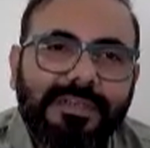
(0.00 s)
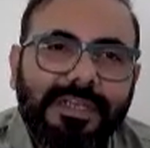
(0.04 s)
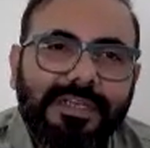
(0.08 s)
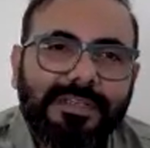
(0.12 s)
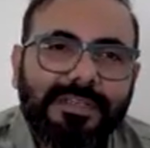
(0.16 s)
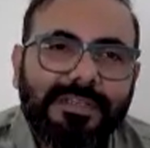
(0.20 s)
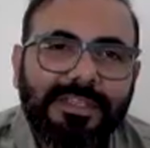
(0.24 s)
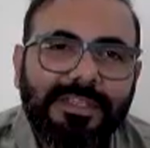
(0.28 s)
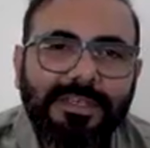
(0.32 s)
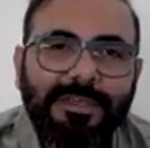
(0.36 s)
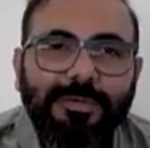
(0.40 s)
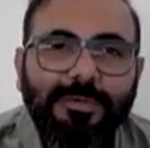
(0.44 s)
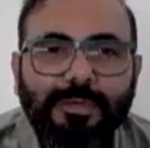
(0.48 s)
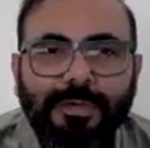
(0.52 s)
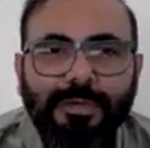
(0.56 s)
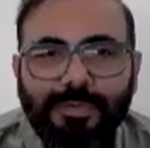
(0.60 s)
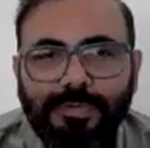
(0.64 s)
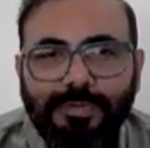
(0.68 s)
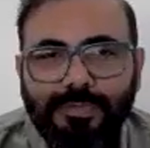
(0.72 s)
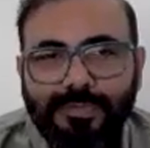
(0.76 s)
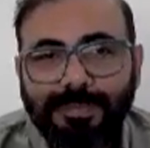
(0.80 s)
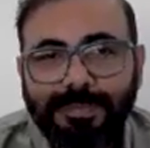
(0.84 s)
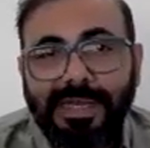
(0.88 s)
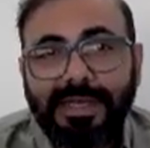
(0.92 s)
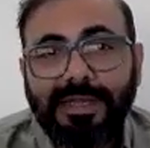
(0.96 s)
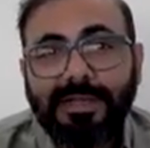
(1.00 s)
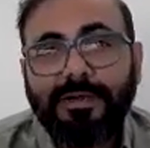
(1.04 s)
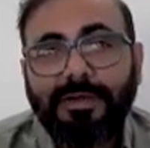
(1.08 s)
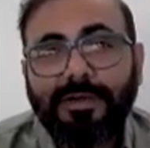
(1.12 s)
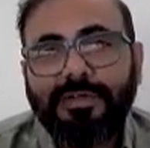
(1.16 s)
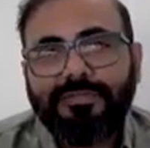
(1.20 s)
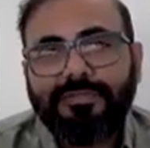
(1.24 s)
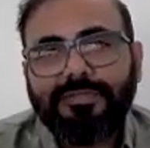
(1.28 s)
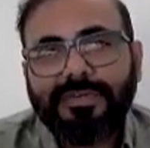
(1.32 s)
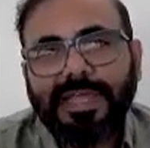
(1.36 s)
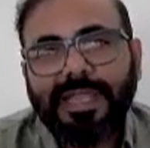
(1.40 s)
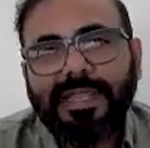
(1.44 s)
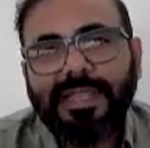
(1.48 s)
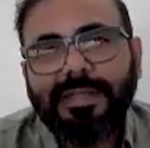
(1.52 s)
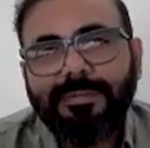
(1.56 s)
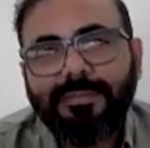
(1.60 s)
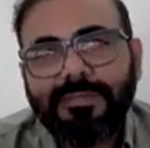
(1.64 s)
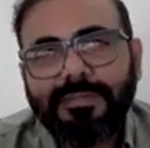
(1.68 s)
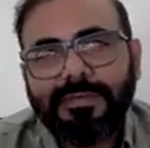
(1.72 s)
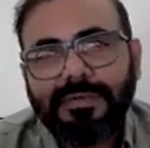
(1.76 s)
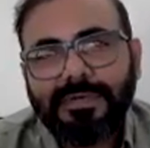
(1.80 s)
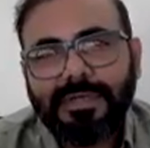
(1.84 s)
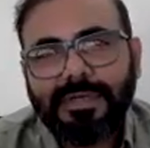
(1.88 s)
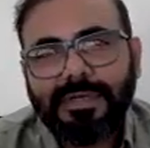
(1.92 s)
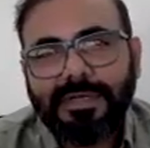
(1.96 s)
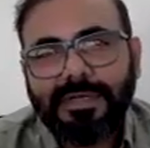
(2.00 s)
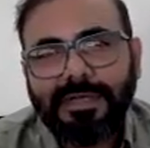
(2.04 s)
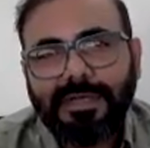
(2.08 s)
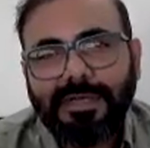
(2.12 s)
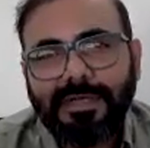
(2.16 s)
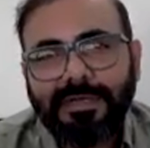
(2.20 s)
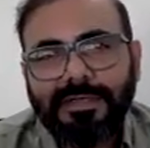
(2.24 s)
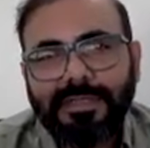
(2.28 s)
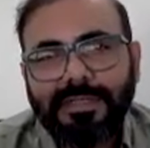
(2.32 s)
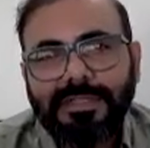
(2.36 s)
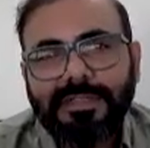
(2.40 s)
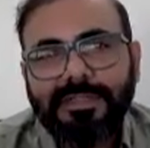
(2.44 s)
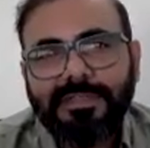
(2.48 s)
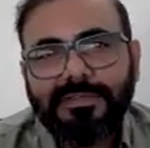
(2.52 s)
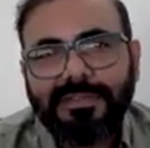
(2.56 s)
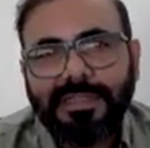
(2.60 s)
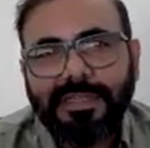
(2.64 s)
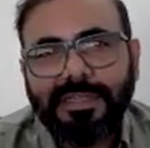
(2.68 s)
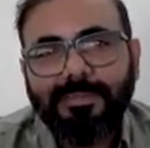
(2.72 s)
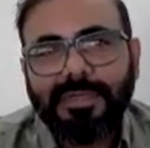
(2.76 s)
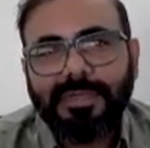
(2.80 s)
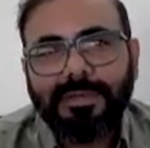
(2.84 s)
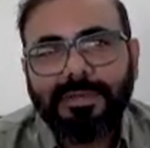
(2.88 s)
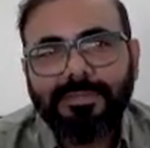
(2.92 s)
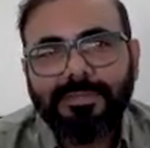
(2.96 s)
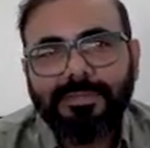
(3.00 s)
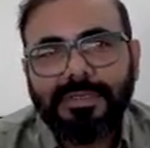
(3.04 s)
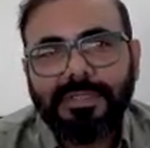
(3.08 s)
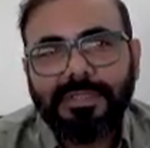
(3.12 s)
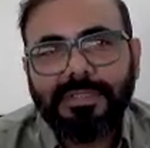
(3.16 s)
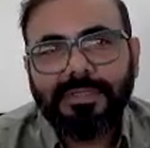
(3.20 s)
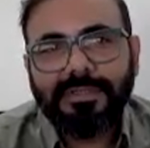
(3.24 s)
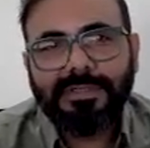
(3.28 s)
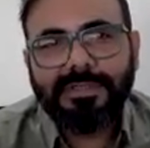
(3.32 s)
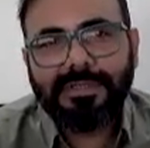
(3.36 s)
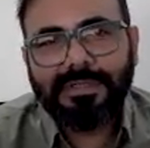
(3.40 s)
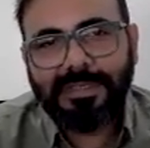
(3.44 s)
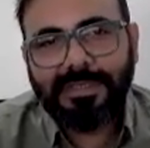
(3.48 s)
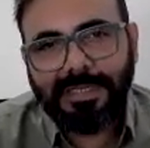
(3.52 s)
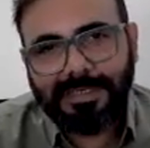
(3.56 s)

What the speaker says: Like they don't want to spend a lot of time in the same company.